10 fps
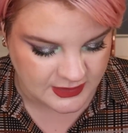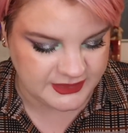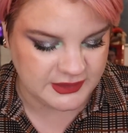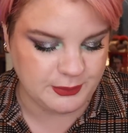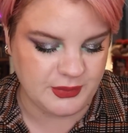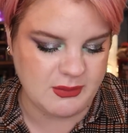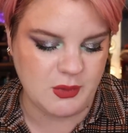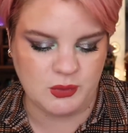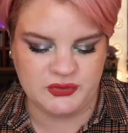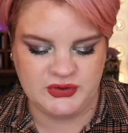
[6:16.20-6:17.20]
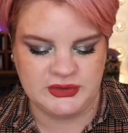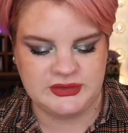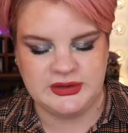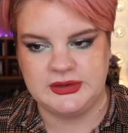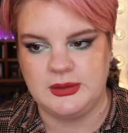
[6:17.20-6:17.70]
The other primer was
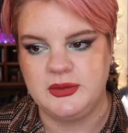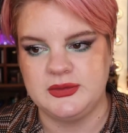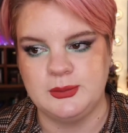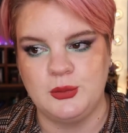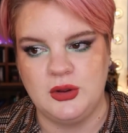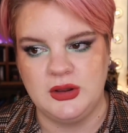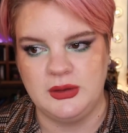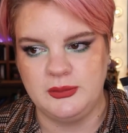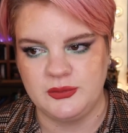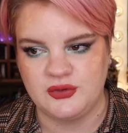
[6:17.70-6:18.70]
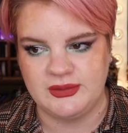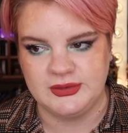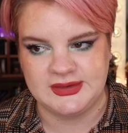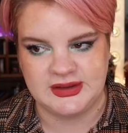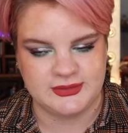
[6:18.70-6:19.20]
just a small travel
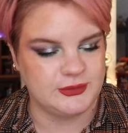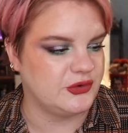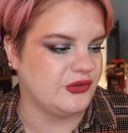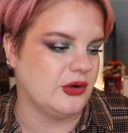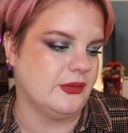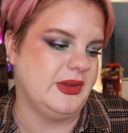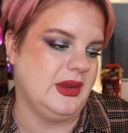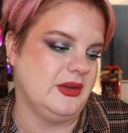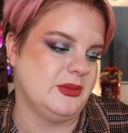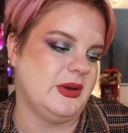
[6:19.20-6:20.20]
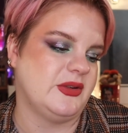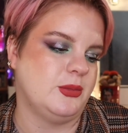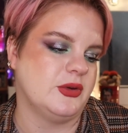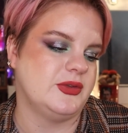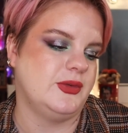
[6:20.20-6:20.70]
size version of the
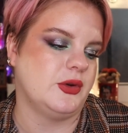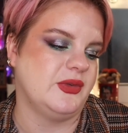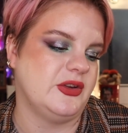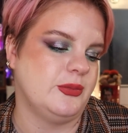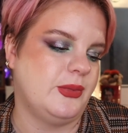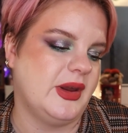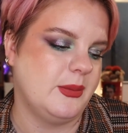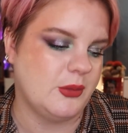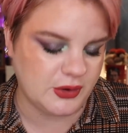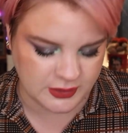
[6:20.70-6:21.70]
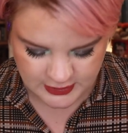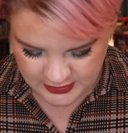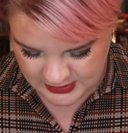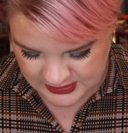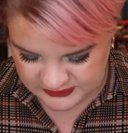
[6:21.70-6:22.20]
Smashbox Photo Finish Primer.
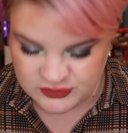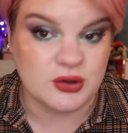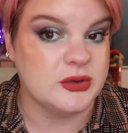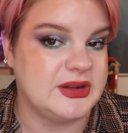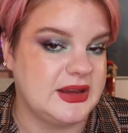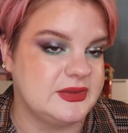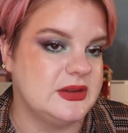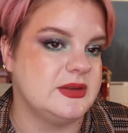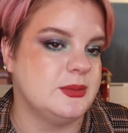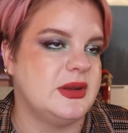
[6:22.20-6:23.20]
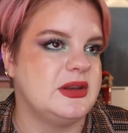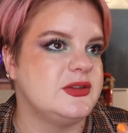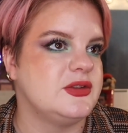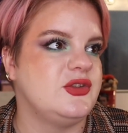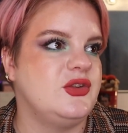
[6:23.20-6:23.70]
Don't like this one,
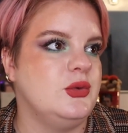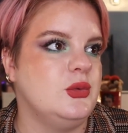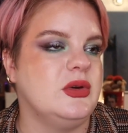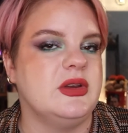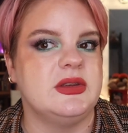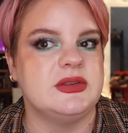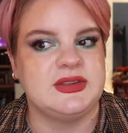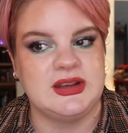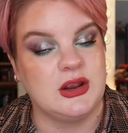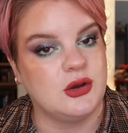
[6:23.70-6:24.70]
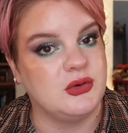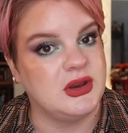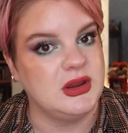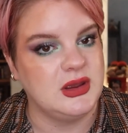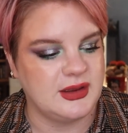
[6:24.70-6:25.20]
it's too
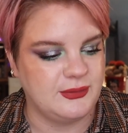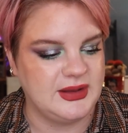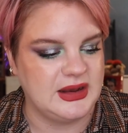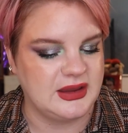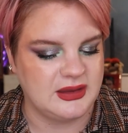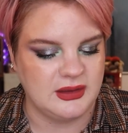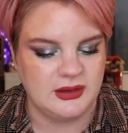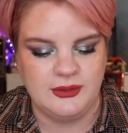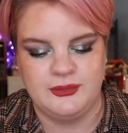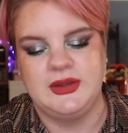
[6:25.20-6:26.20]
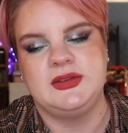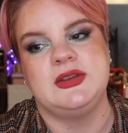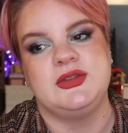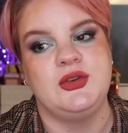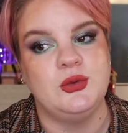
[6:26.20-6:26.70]
silicone-y. I feel like if this
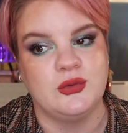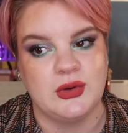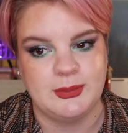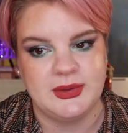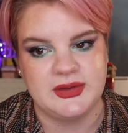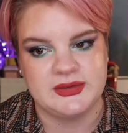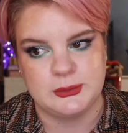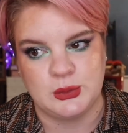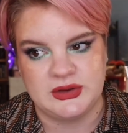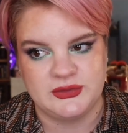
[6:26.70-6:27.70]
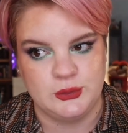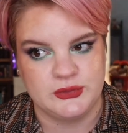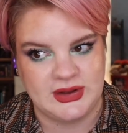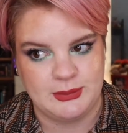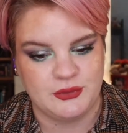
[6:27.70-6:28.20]
is too grippy, this one is too
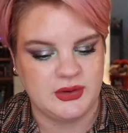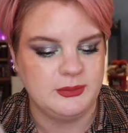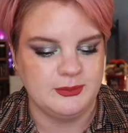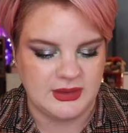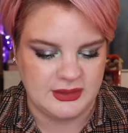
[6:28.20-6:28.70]
slippery.